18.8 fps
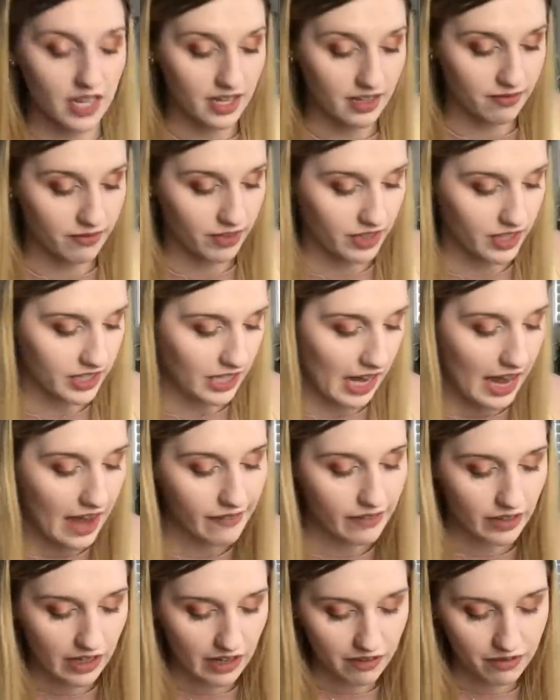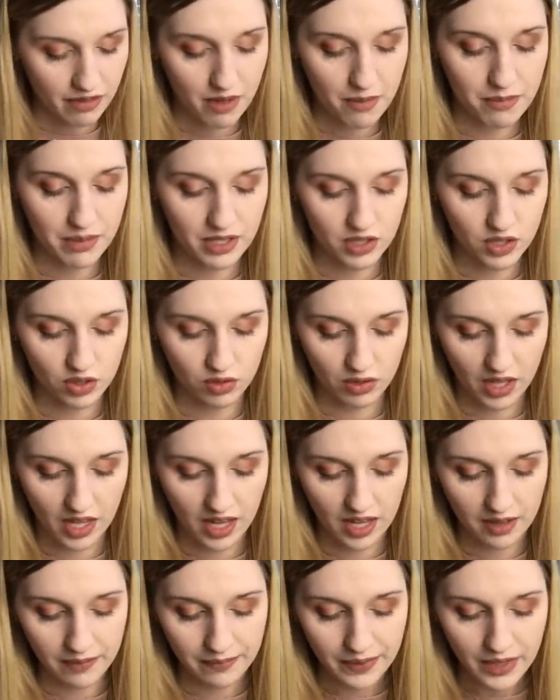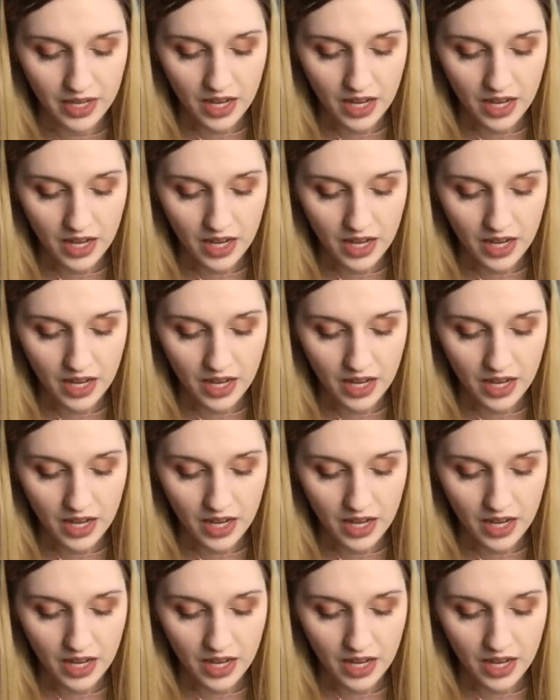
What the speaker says: I feel like I have a lot of them, but it's okay.